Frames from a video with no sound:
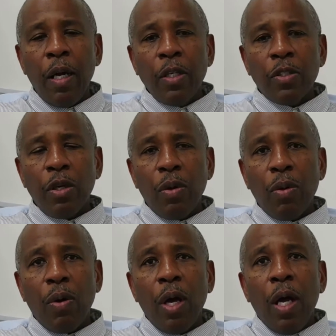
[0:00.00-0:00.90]

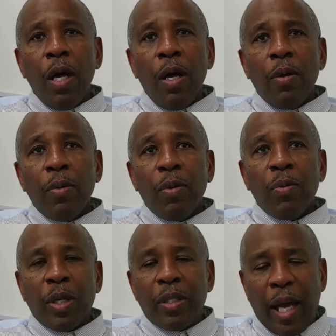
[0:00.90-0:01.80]
So
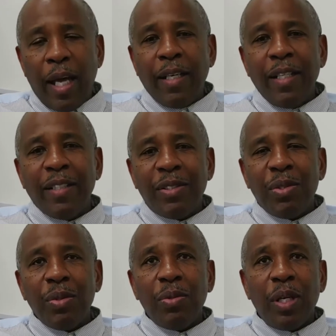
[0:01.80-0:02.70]
what that leads
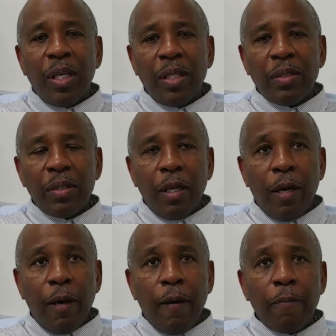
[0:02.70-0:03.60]
to is
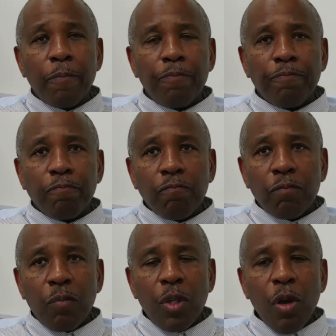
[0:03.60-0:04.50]

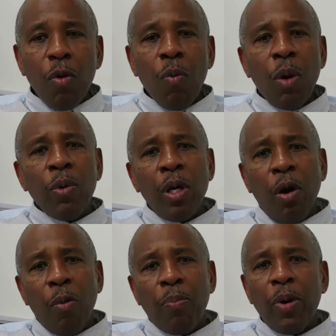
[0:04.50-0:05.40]
what we
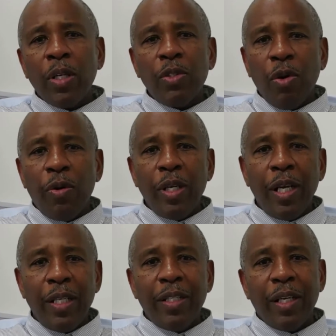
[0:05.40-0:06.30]
call predatory
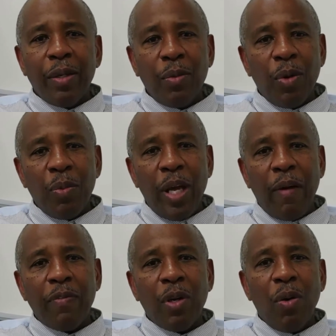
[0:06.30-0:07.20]
lending, when we
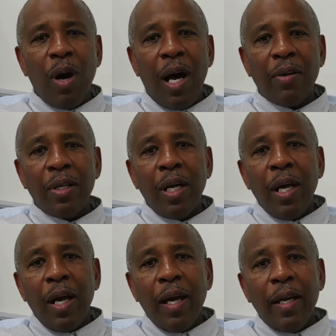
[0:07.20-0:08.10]
have to go
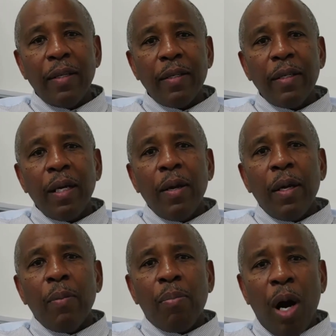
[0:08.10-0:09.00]
out and
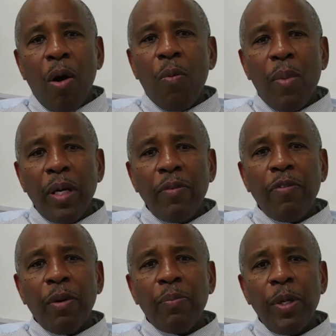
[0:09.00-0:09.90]
borrow money
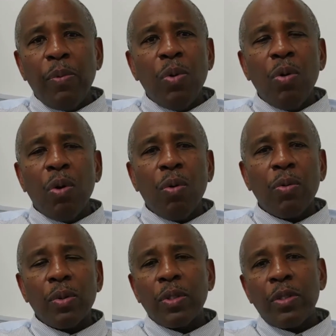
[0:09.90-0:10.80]
from people who
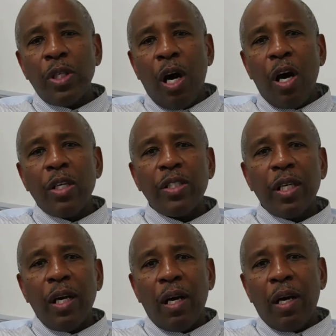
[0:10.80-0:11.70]
will charge
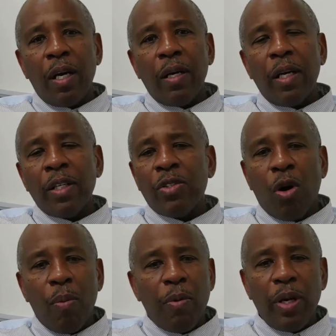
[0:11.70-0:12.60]

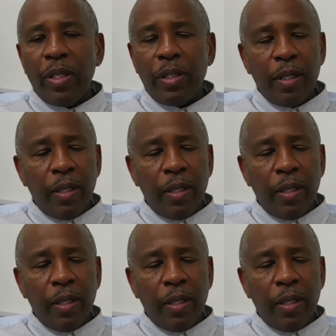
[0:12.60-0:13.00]
exorbitant